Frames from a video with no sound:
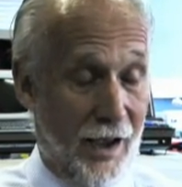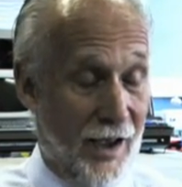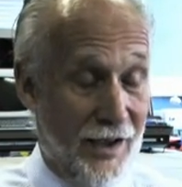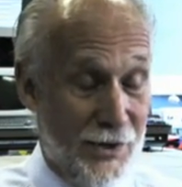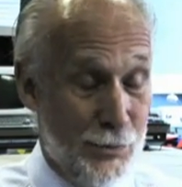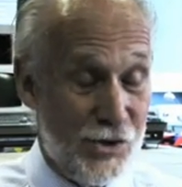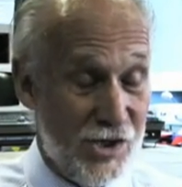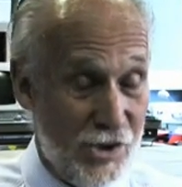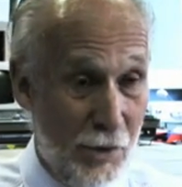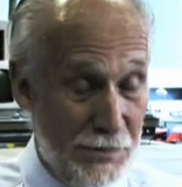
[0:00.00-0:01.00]
And he was
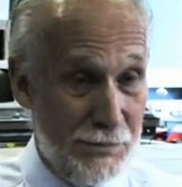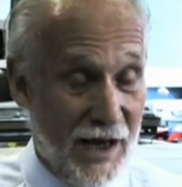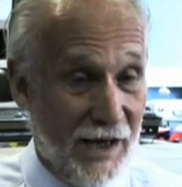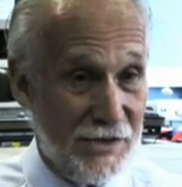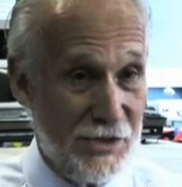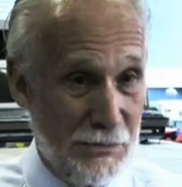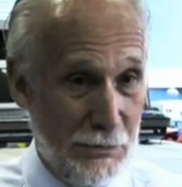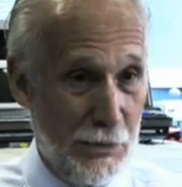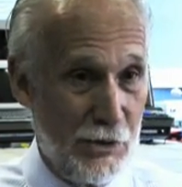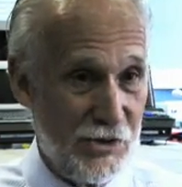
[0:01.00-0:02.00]
just gobsmacked,
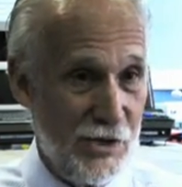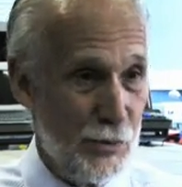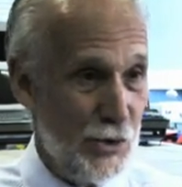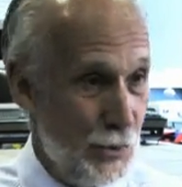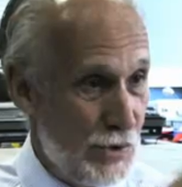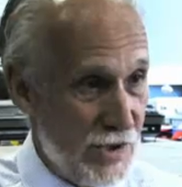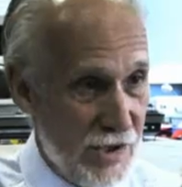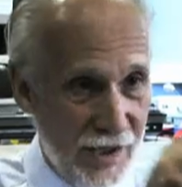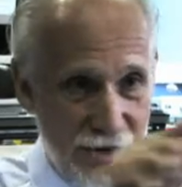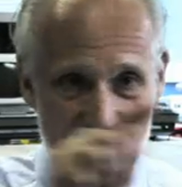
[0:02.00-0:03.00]
because he was used to
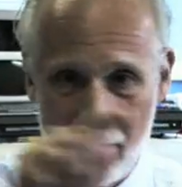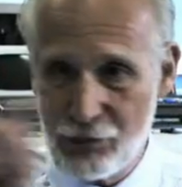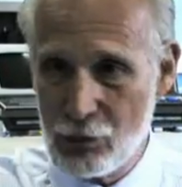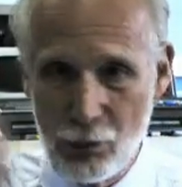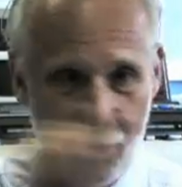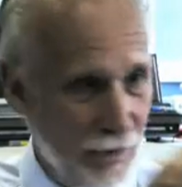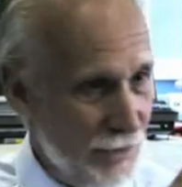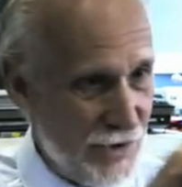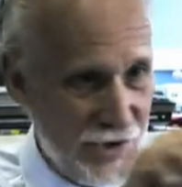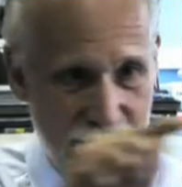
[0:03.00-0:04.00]
seeing the stuff crawling
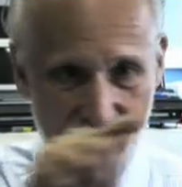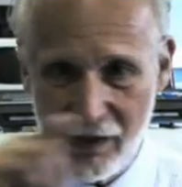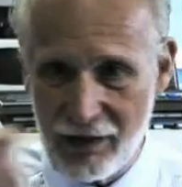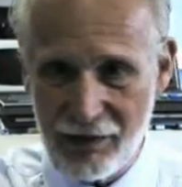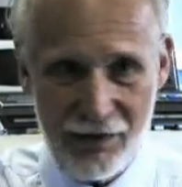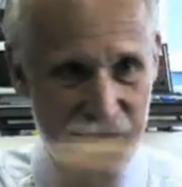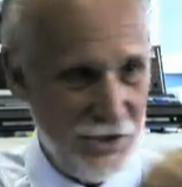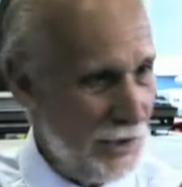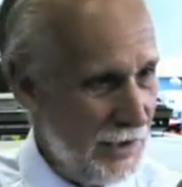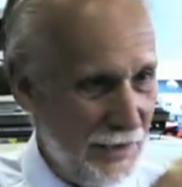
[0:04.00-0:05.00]
onto the screen like this
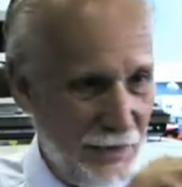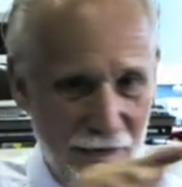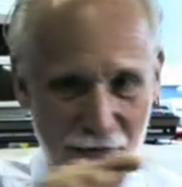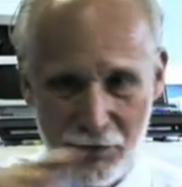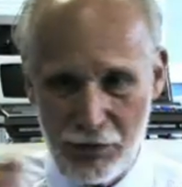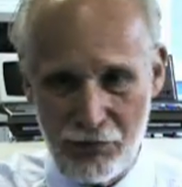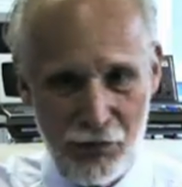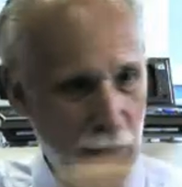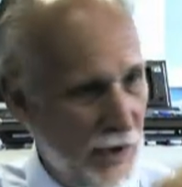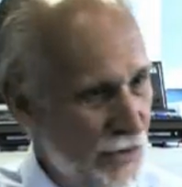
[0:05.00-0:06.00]
at a
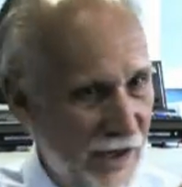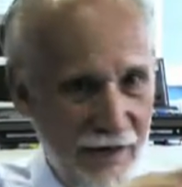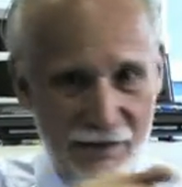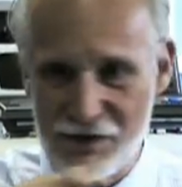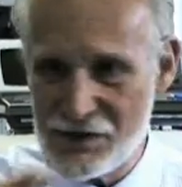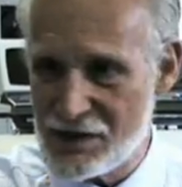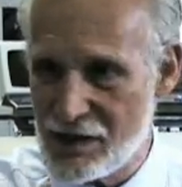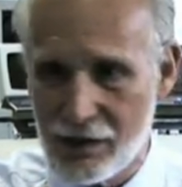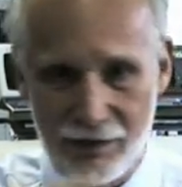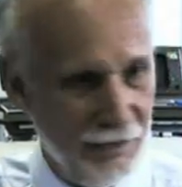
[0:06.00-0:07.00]
few hundred characters a
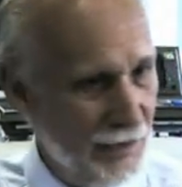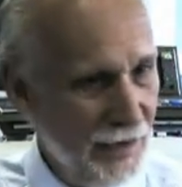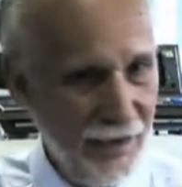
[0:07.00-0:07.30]
second.